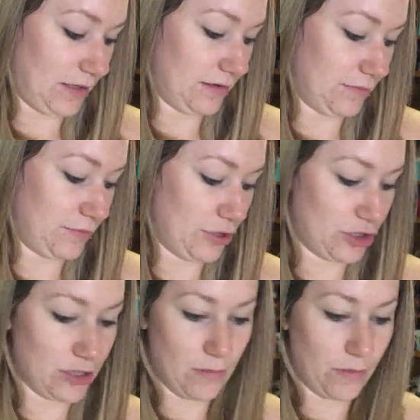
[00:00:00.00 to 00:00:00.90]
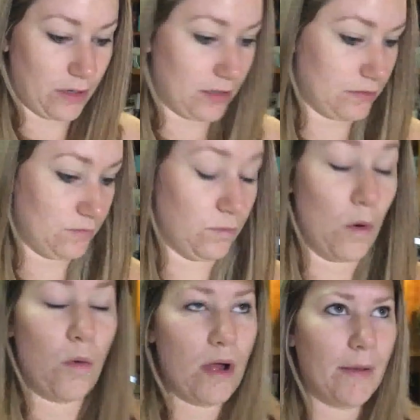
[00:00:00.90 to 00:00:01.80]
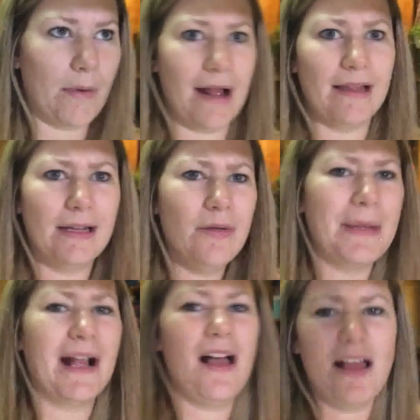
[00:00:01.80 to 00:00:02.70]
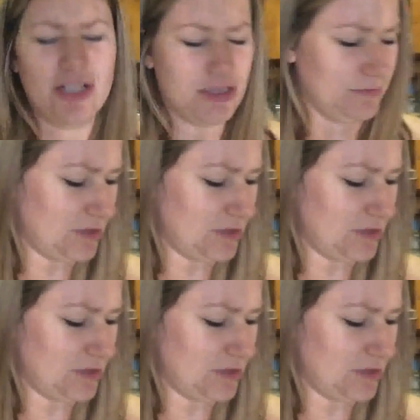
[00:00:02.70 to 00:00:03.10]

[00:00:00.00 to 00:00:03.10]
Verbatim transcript: I'm pretty sure I woke up, woke up Riley. Oh, my gosh.